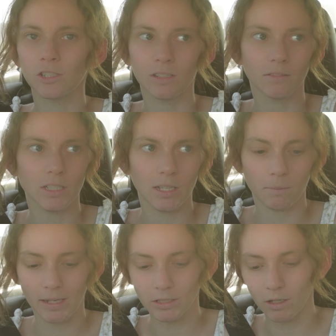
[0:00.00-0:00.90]
shouldn't have since I'm
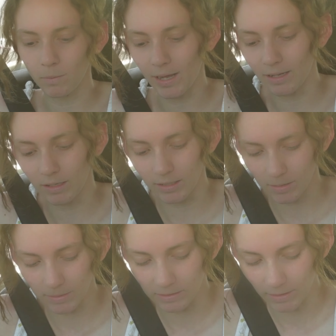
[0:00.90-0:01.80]
about to go buy an
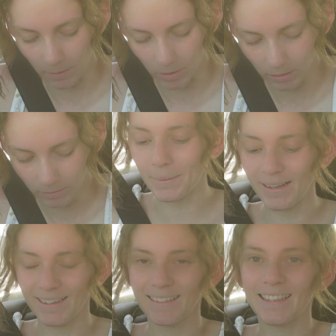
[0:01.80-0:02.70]
expensive camera.
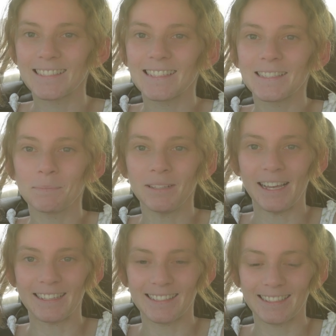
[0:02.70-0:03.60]
But there's this
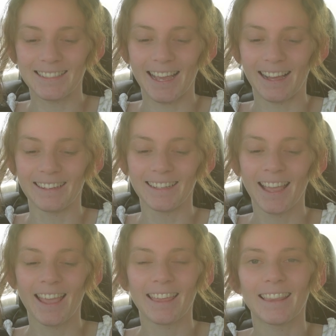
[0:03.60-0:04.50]
place in town
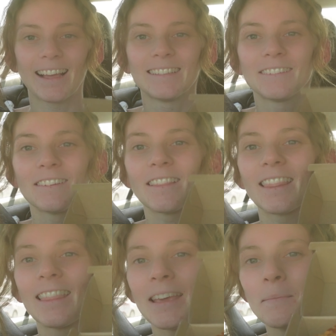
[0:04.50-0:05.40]
that do
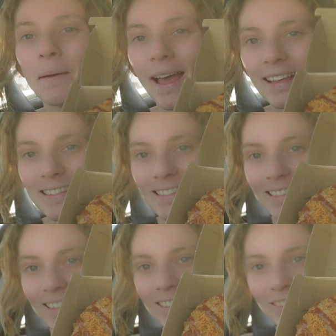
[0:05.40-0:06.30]
the
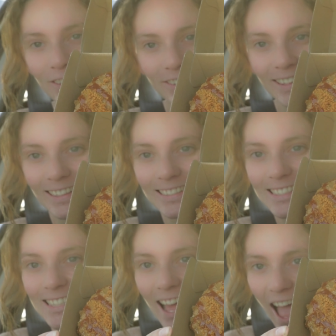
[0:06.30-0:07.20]
best donuts.